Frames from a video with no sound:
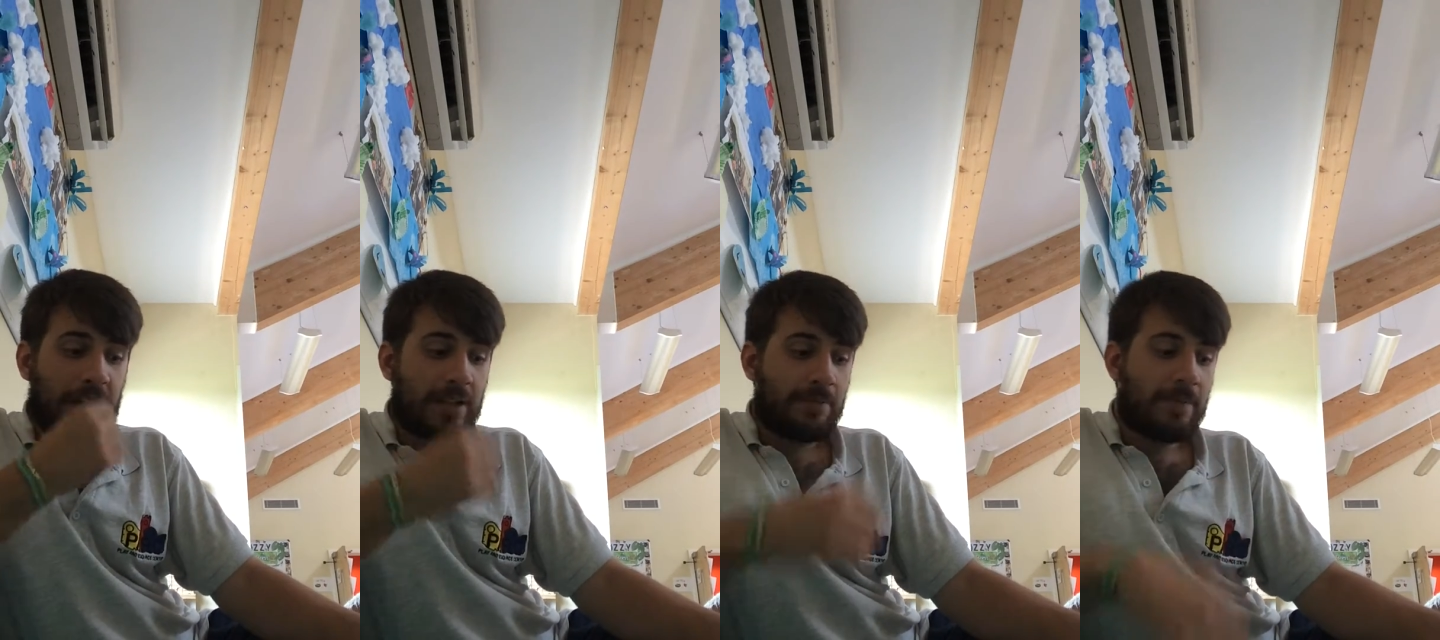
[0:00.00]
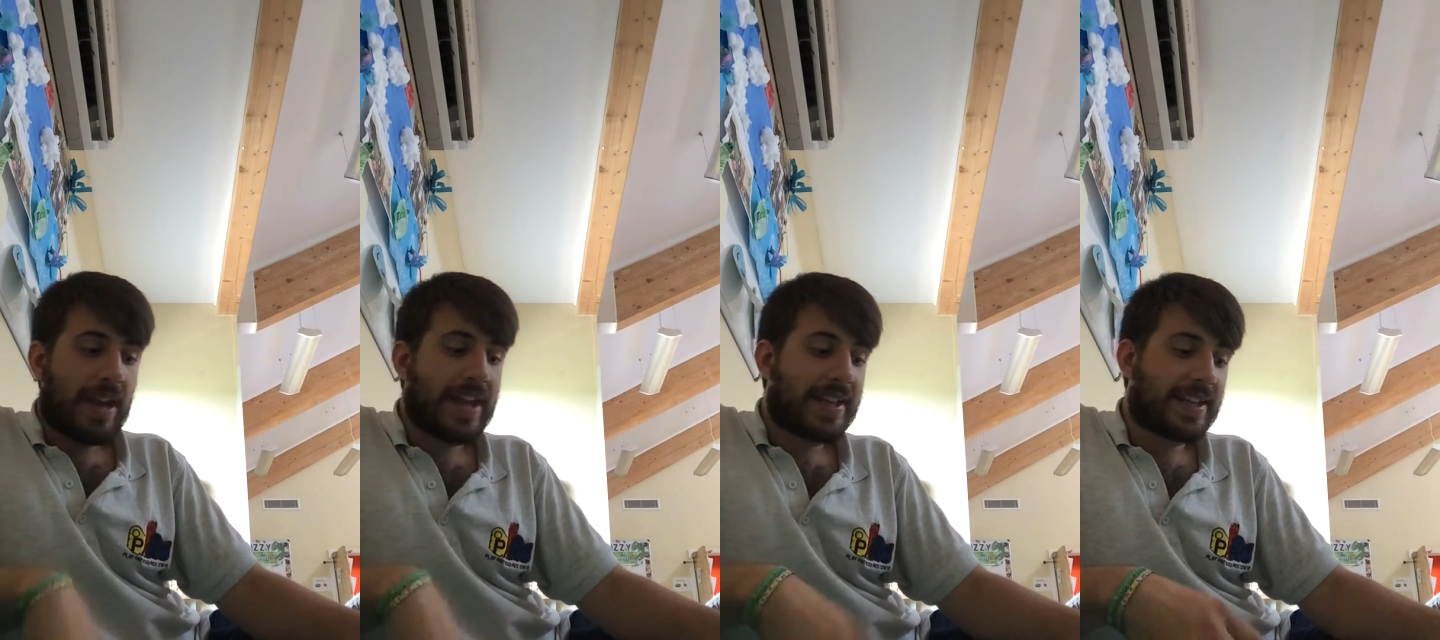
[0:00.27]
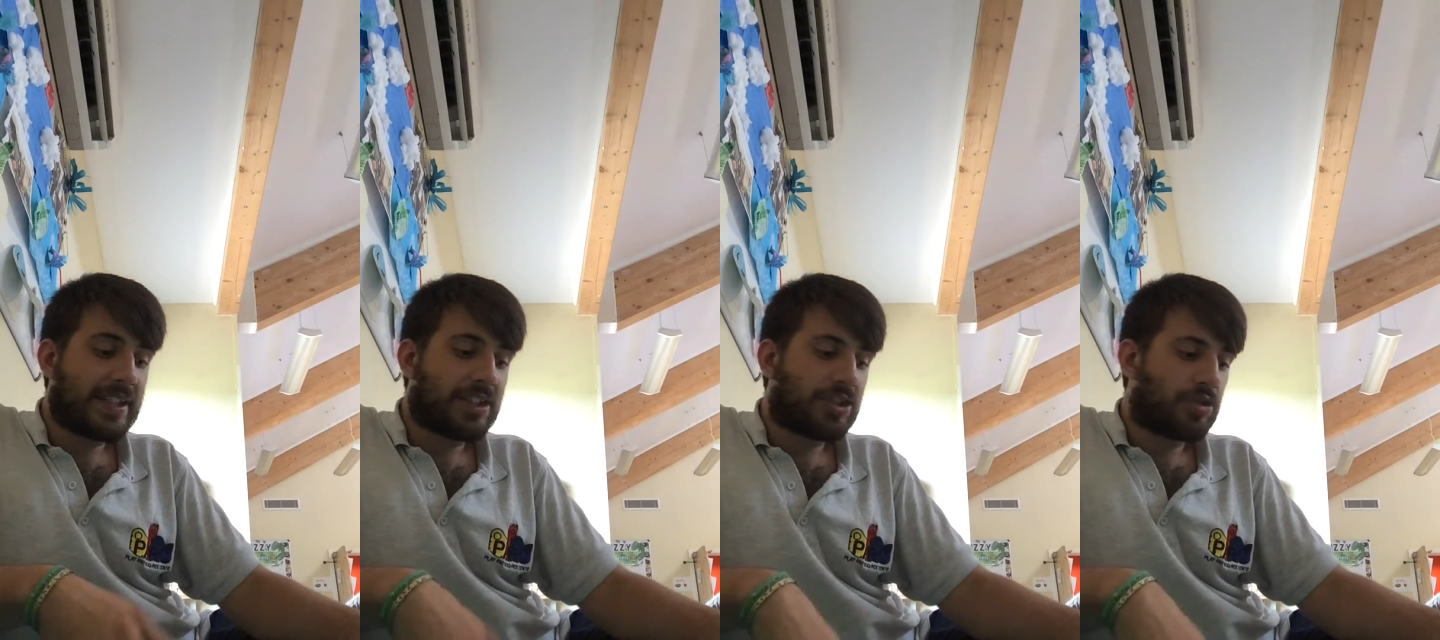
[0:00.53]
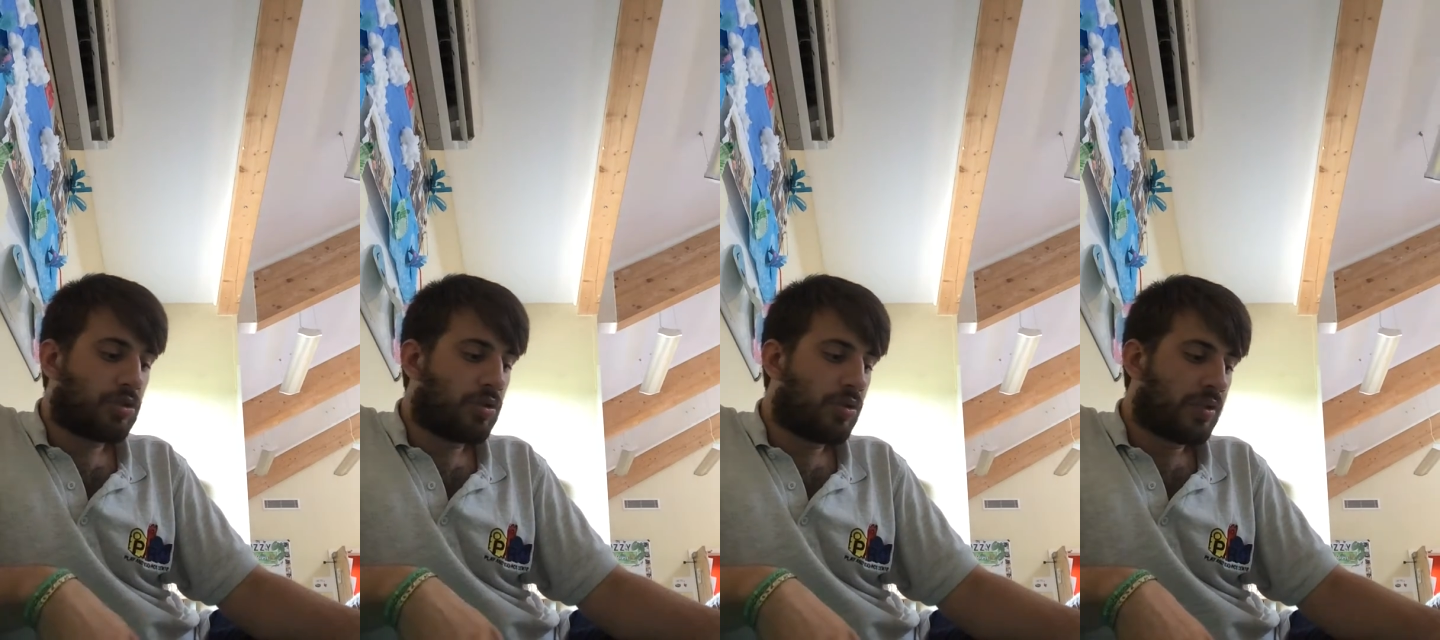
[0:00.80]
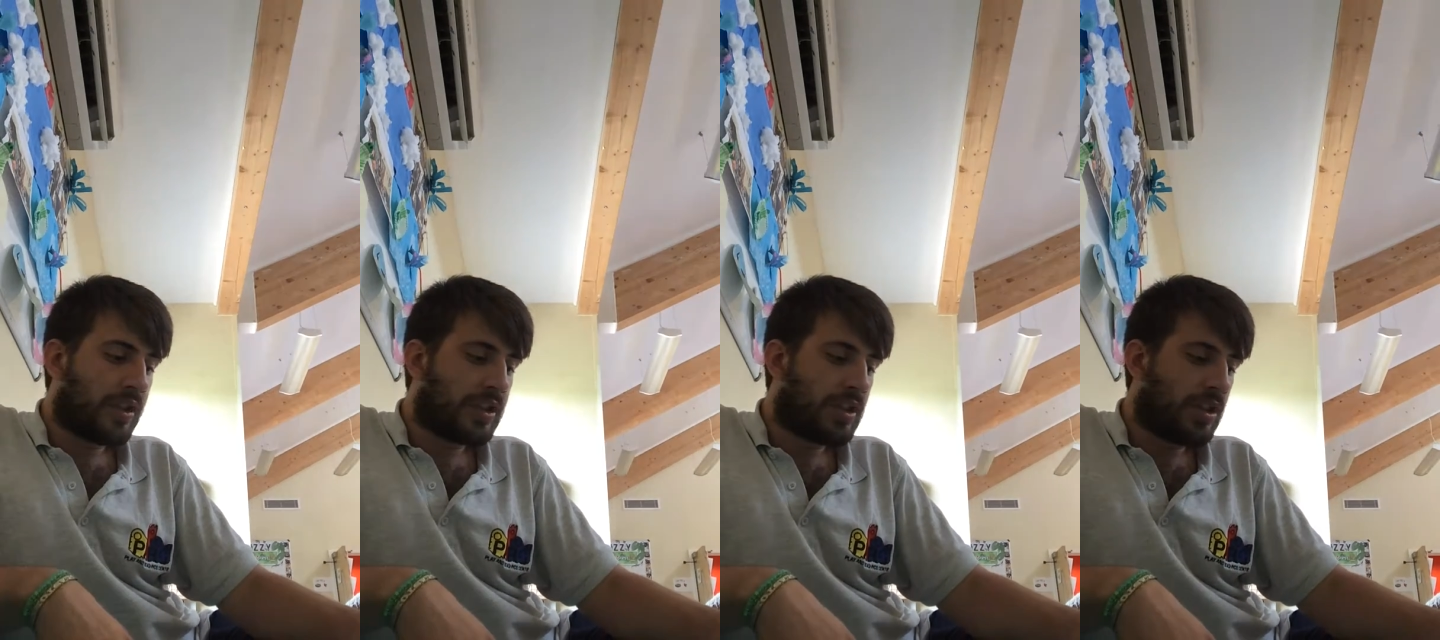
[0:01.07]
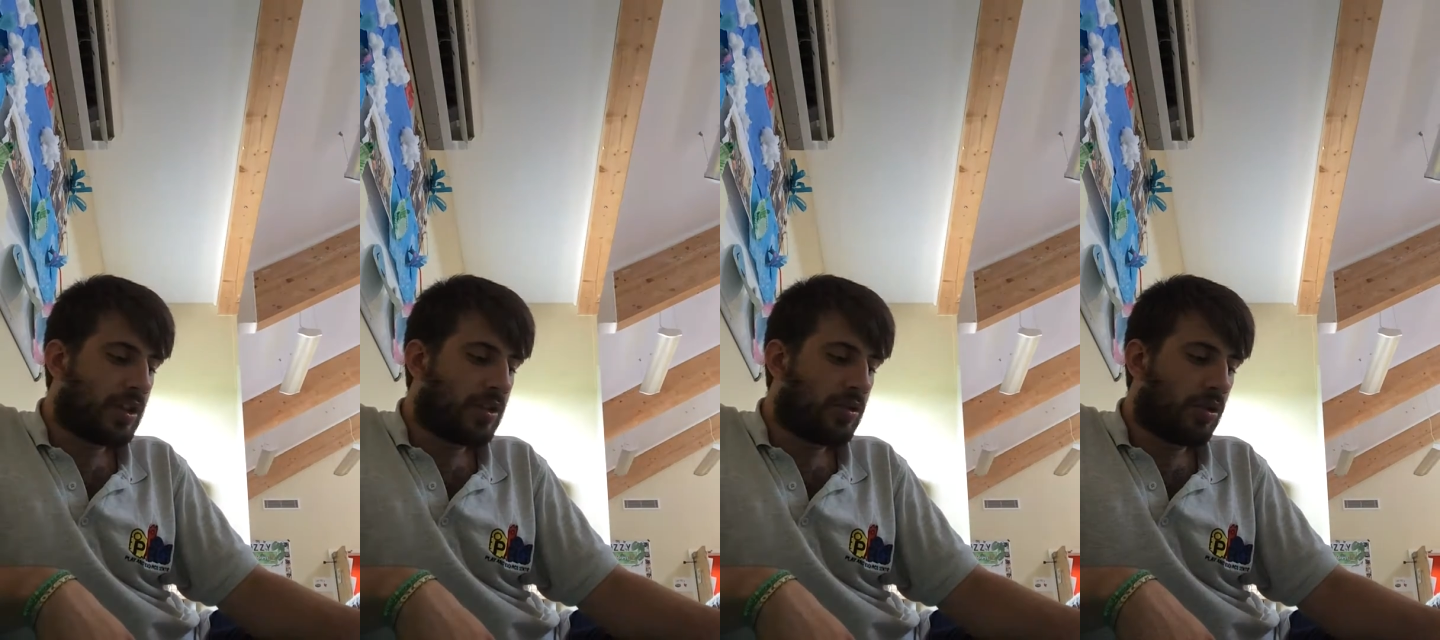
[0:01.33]
Making sure that
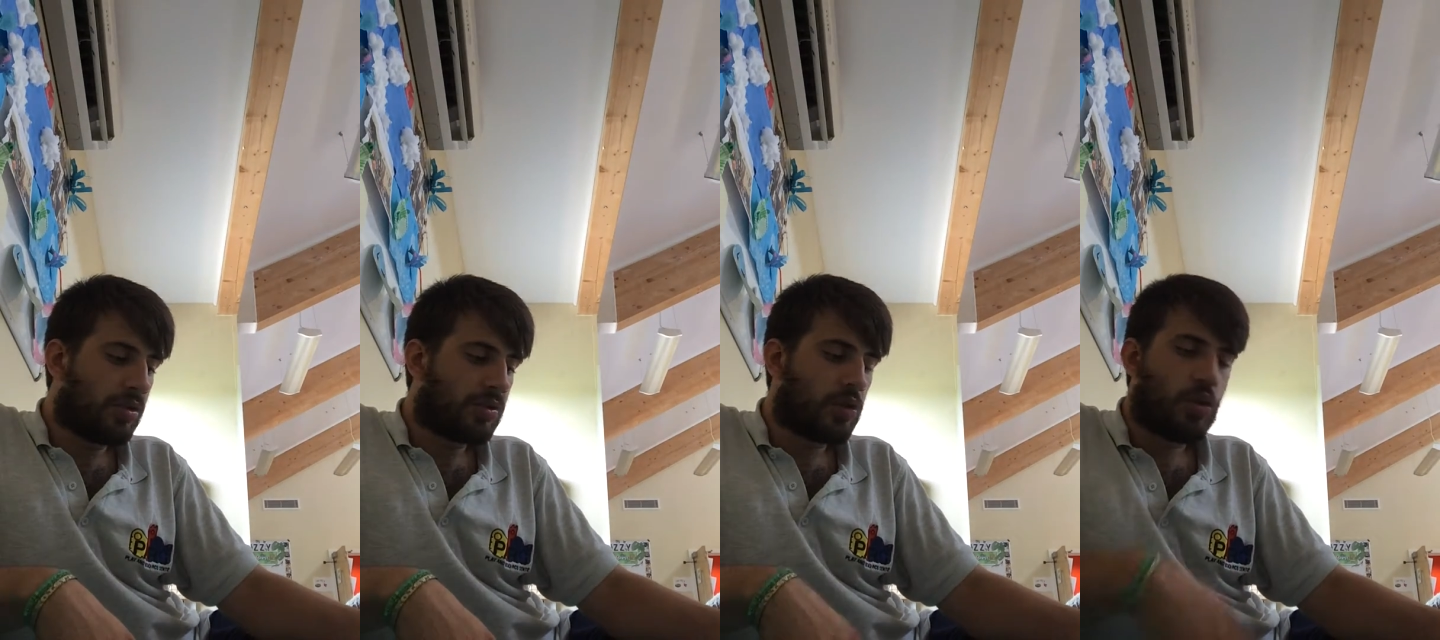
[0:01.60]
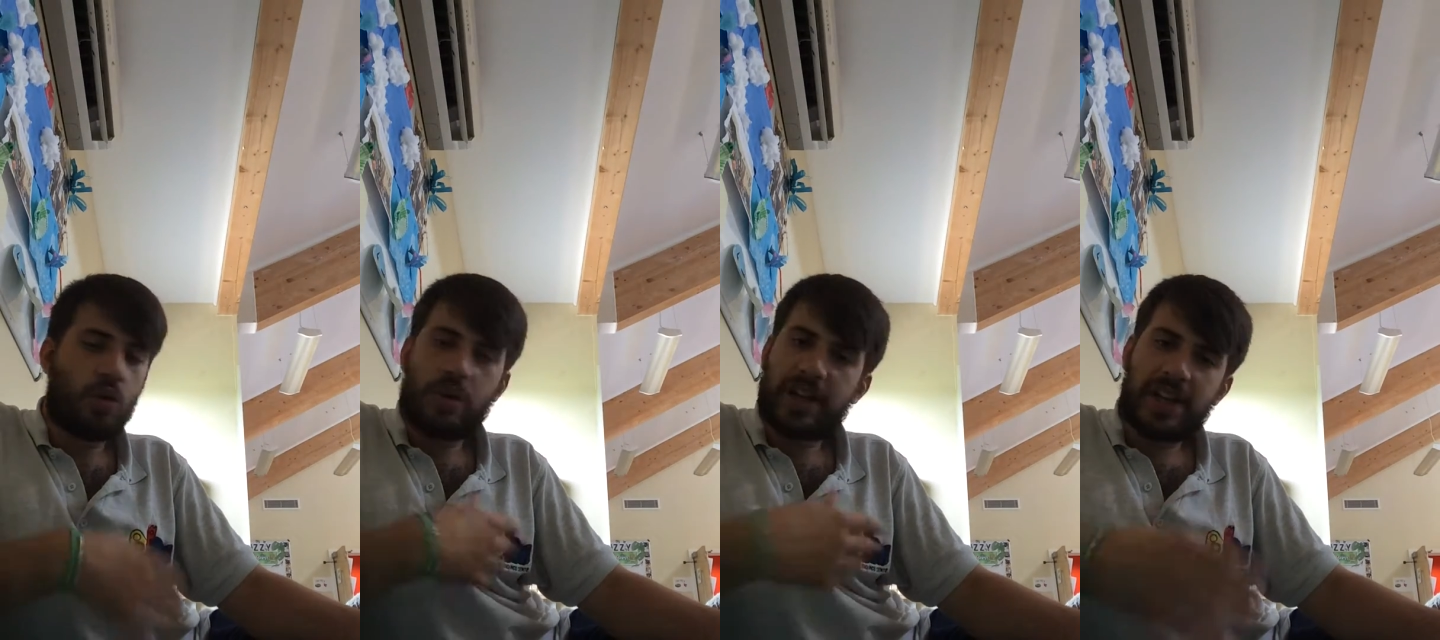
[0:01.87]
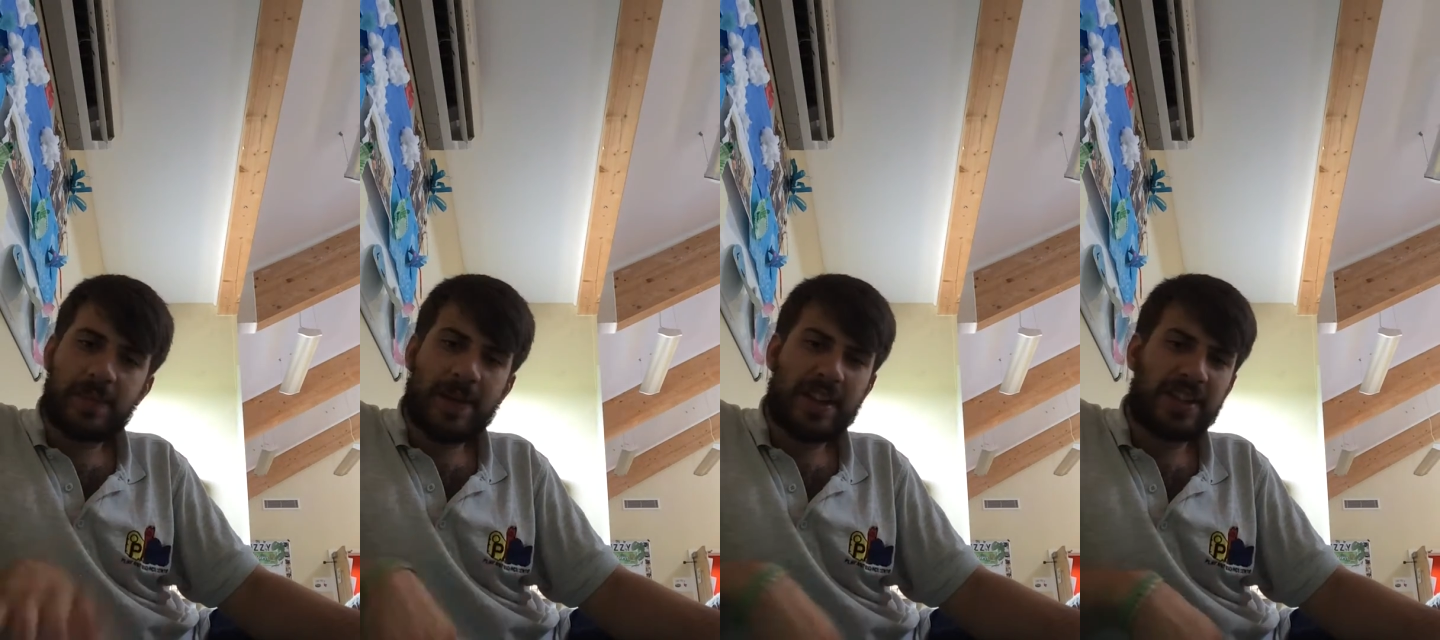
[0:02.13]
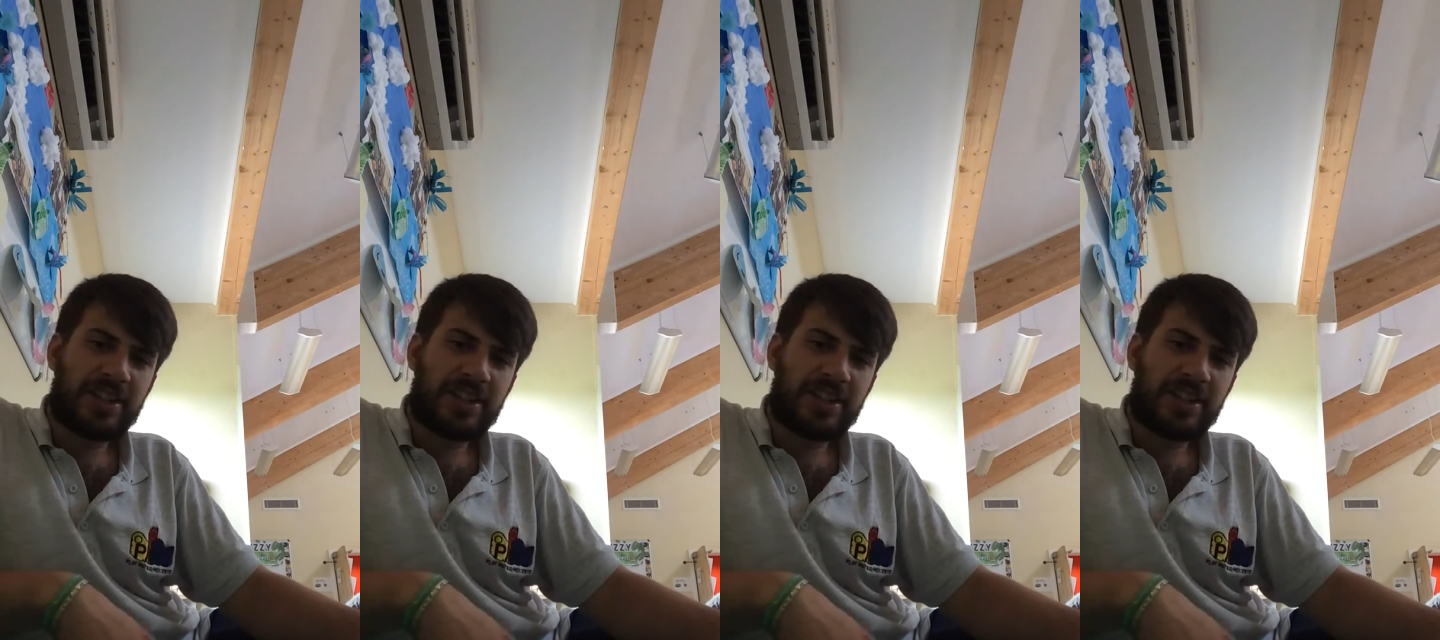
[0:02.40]
you're not talking about